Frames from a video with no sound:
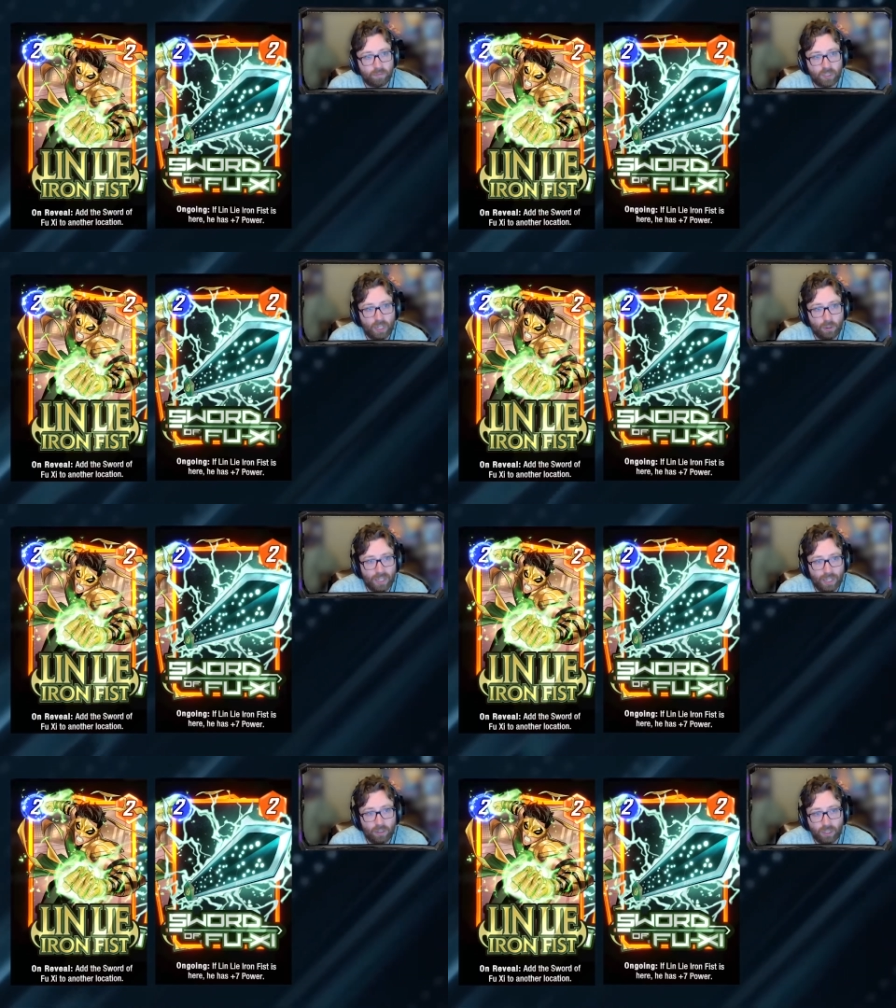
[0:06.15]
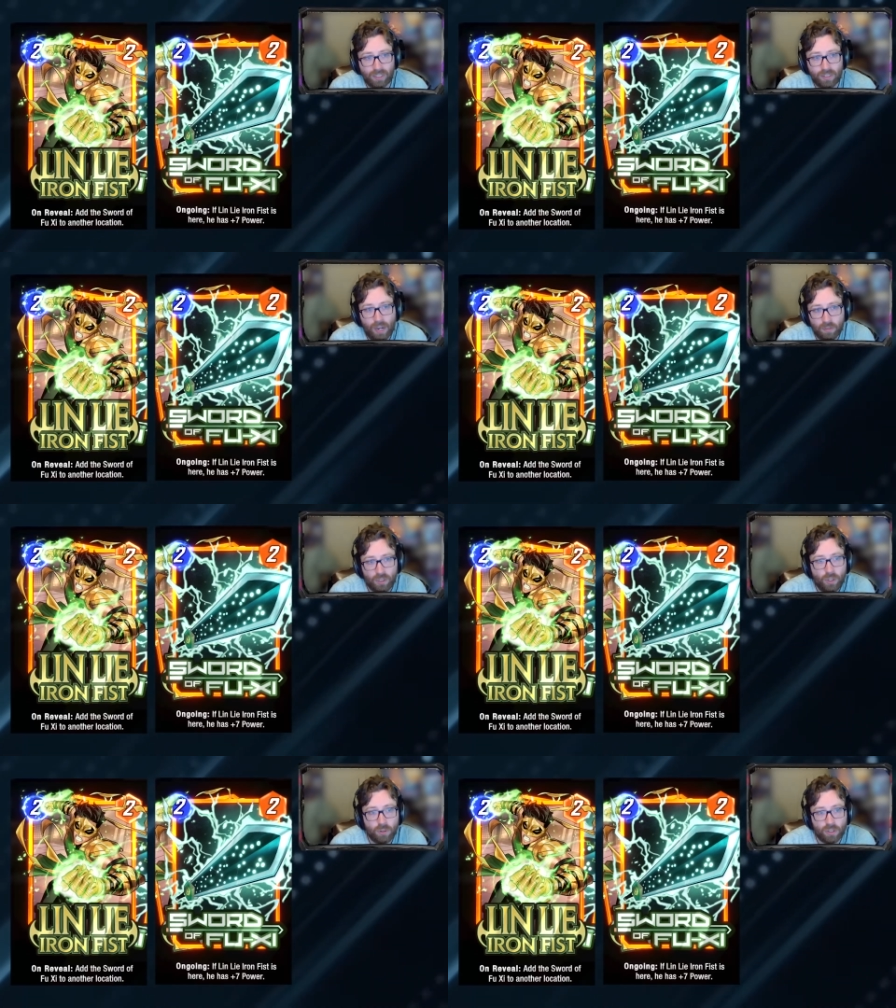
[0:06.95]
Today we're taking a look at Snap's
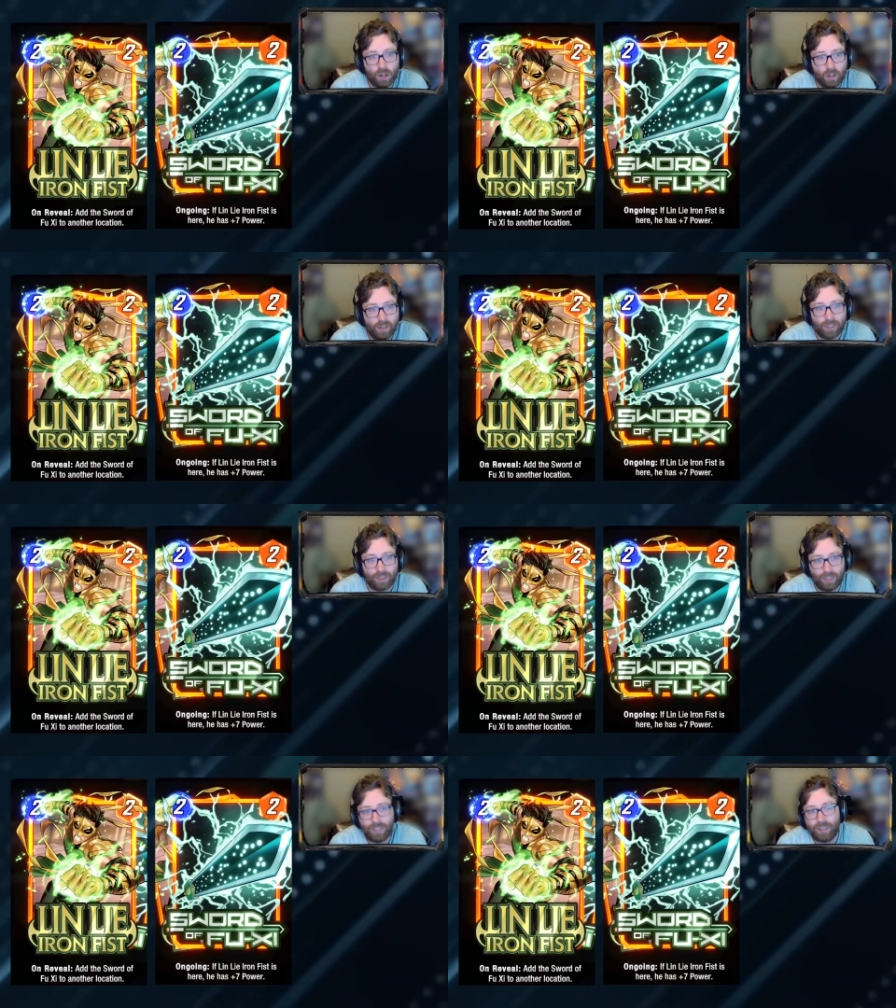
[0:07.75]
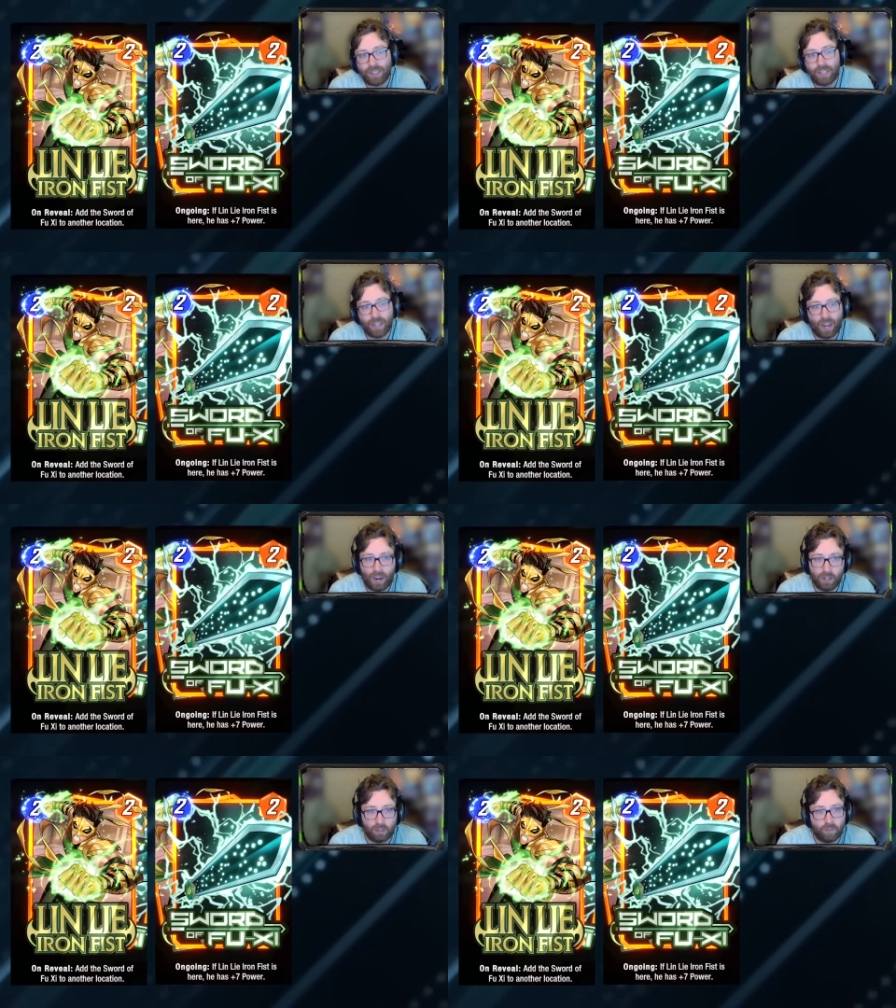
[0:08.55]
newest card, Lin Lie
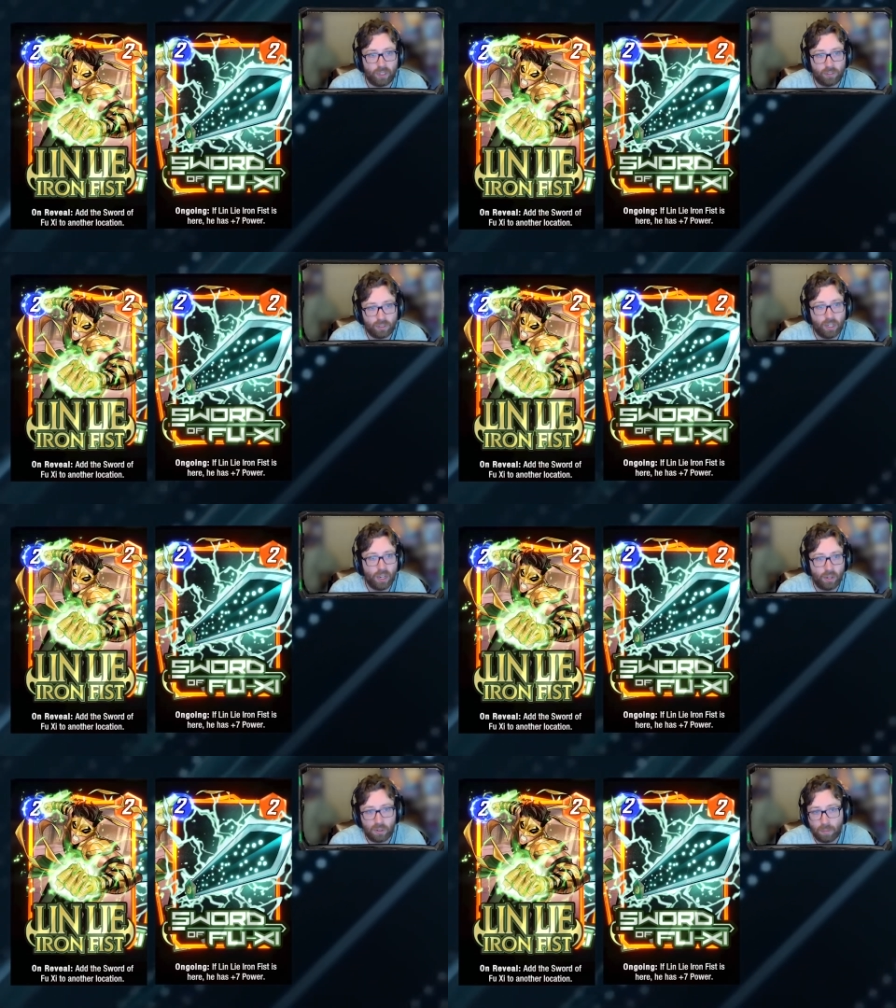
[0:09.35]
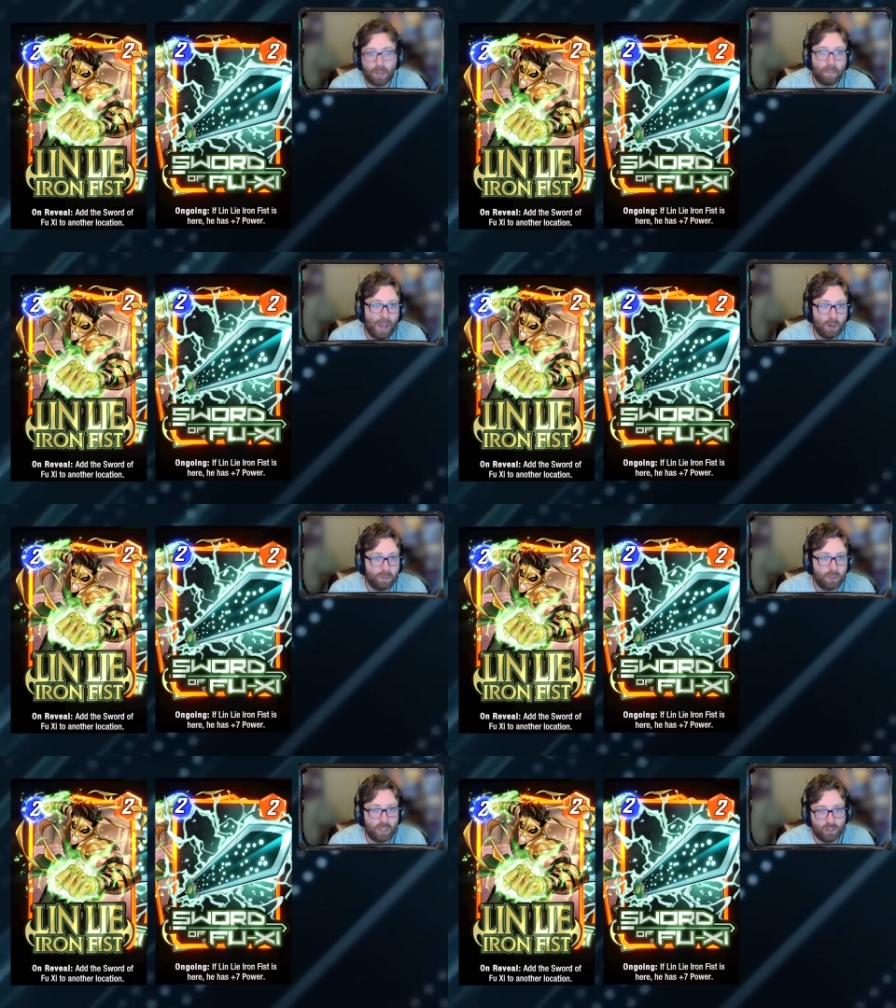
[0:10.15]
Iron Fist. It's going to be a
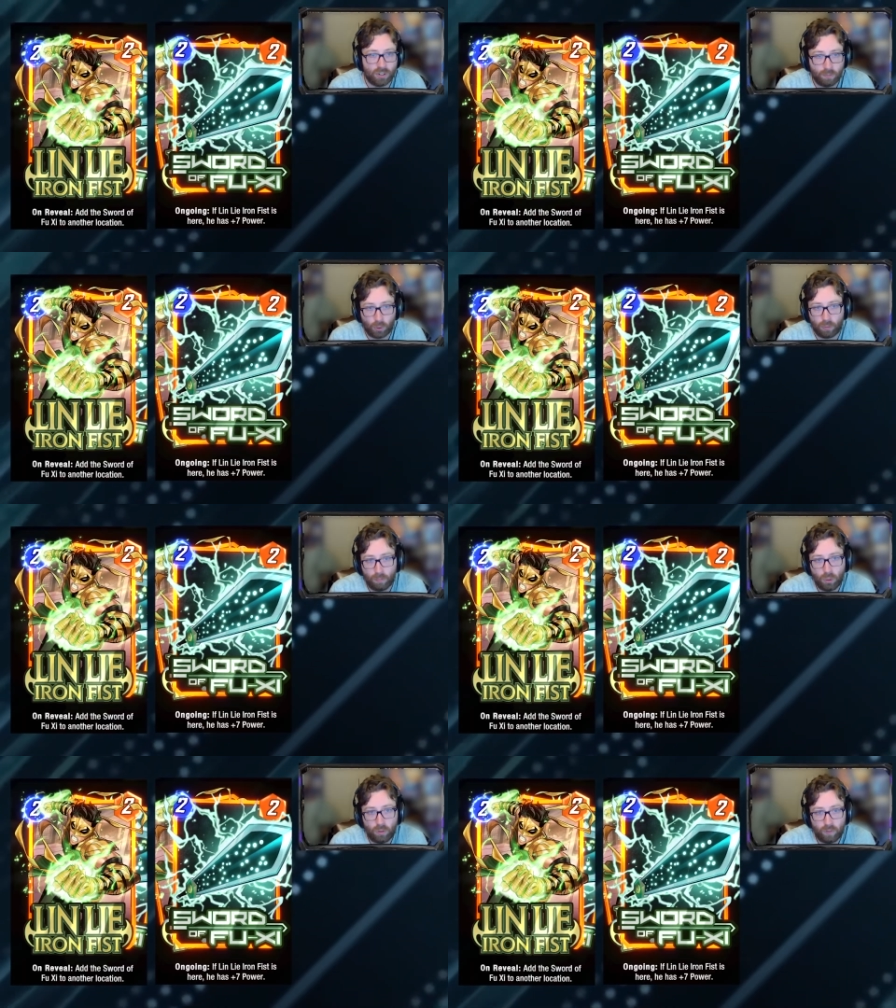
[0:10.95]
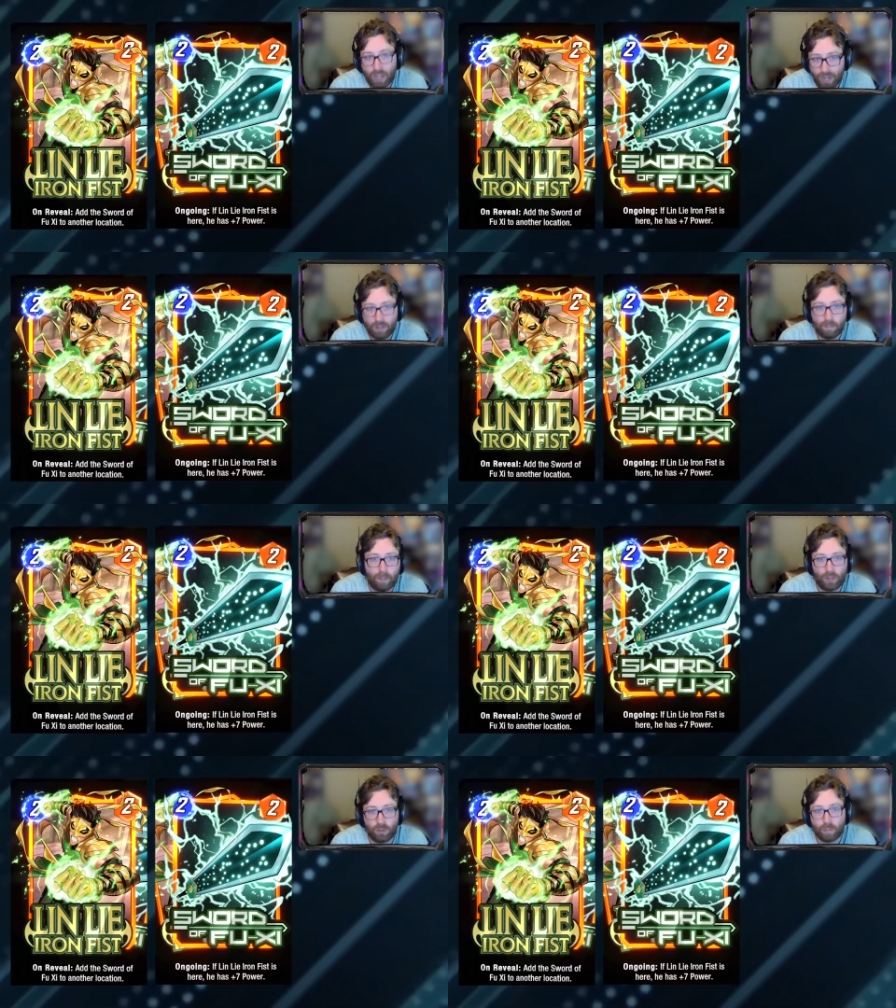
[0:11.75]
powerful addition to both move and
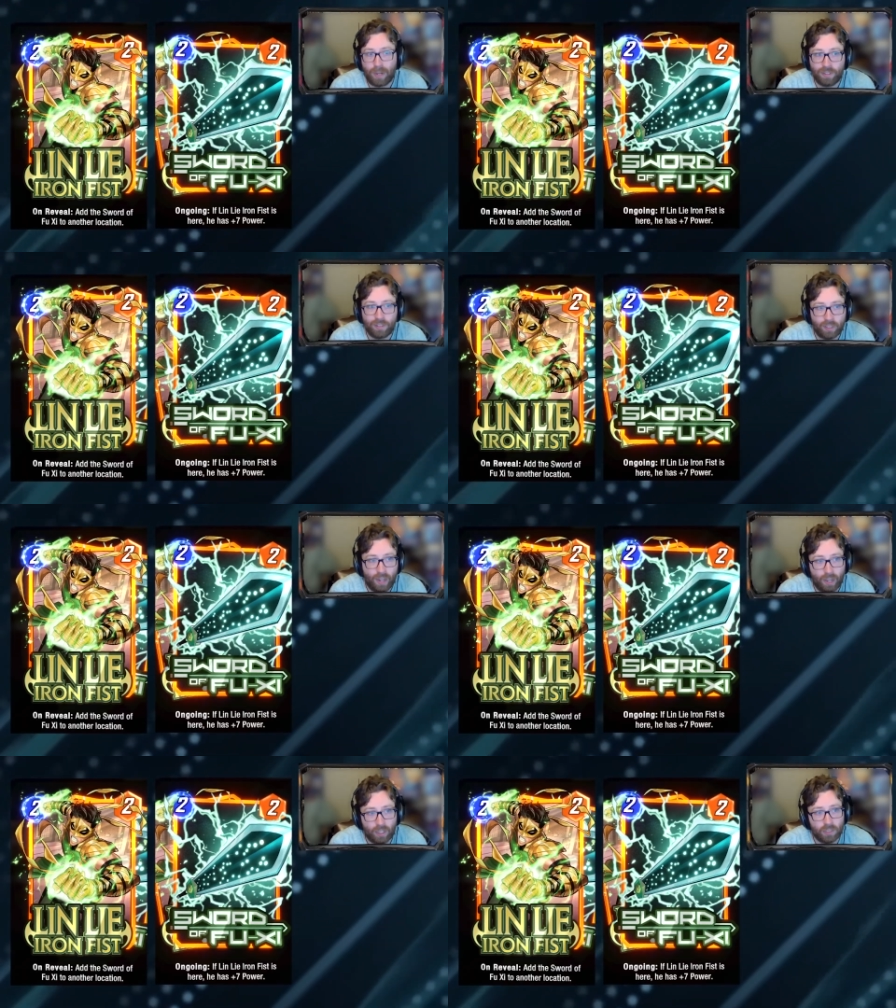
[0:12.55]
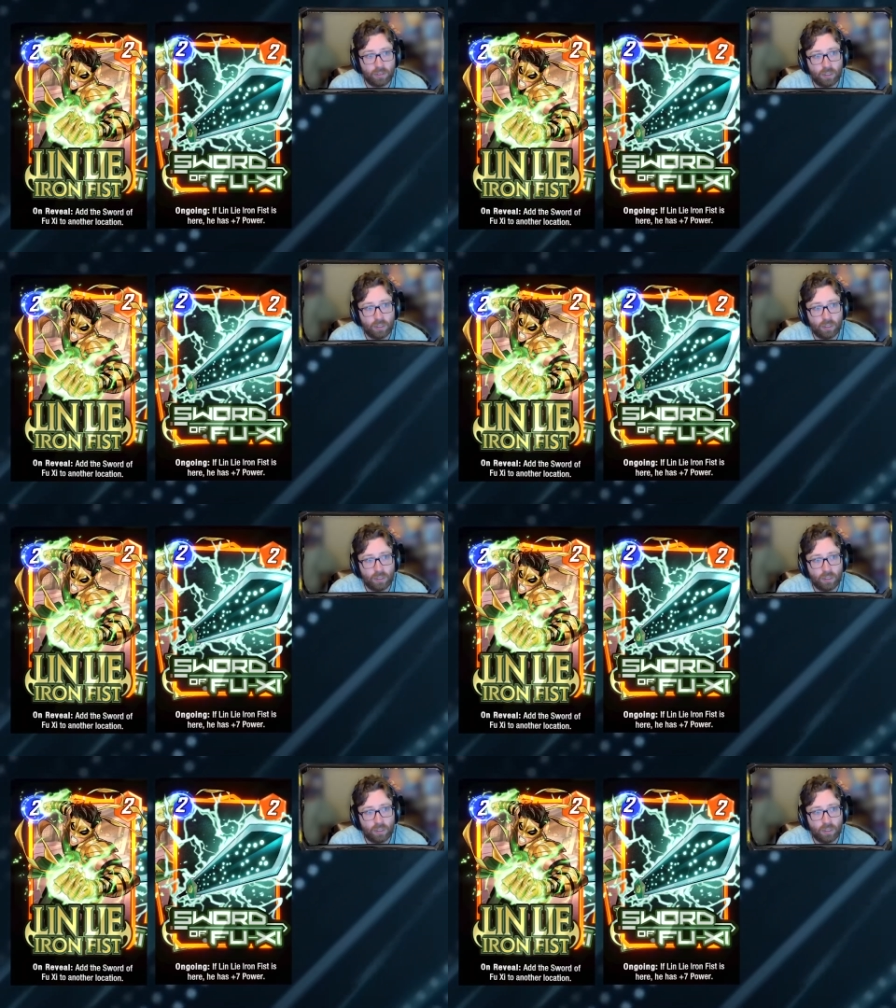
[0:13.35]
bounce based decks.